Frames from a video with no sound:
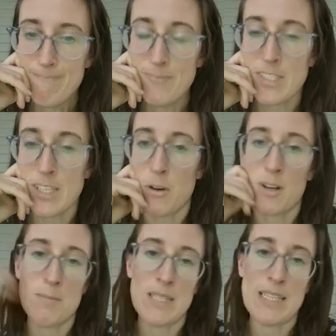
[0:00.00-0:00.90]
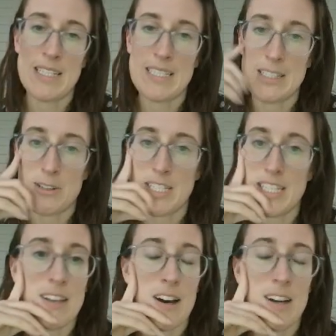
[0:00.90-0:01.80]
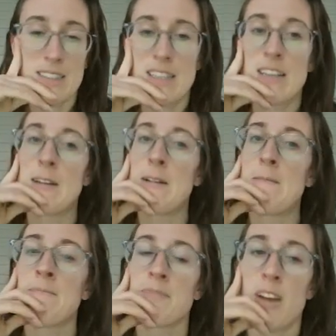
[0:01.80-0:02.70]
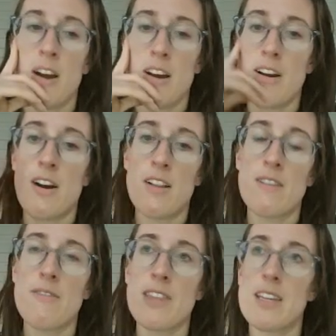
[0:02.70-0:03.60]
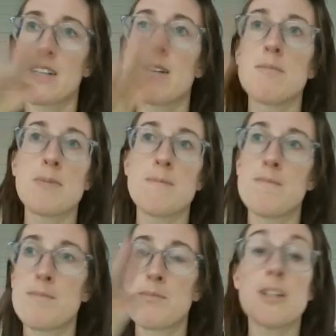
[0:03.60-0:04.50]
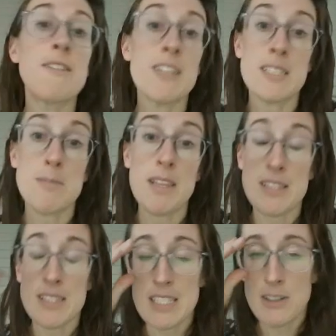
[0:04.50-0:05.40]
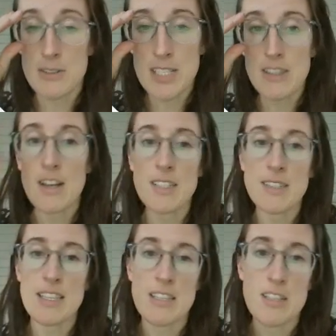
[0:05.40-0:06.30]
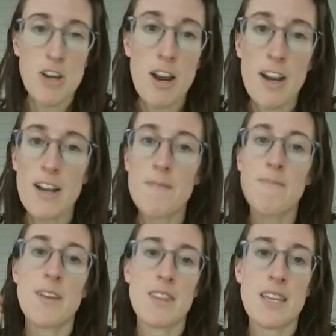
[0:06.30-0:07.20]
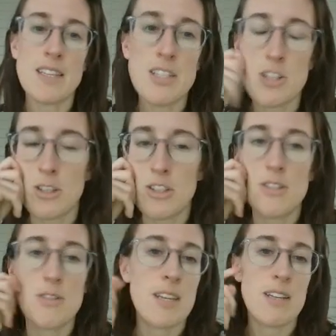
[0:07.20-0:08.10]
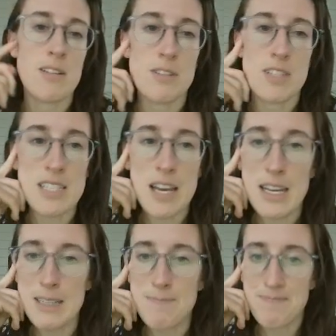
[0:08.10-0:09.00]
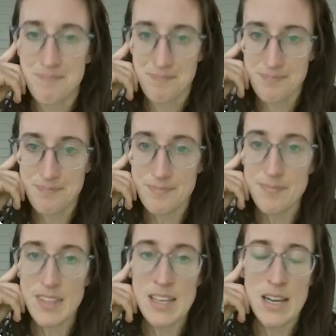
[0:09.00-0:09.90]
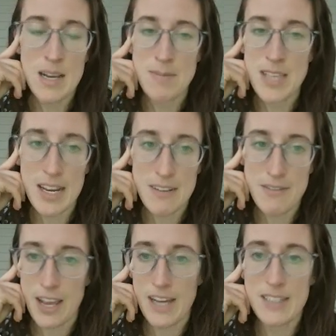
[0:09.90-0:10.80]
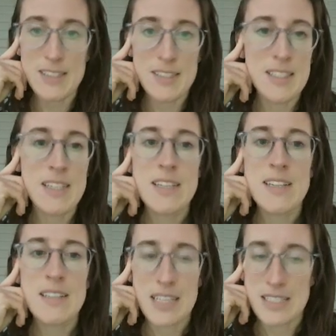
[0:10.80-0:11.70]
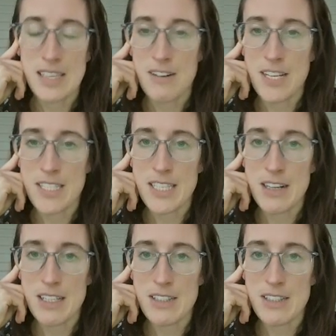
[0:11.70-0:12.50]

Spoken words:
So completed DOT logs. Are all of the previous month's DOT logs in the chart? Are they initial? Do they include the time, side effects, et cetera, et cetera?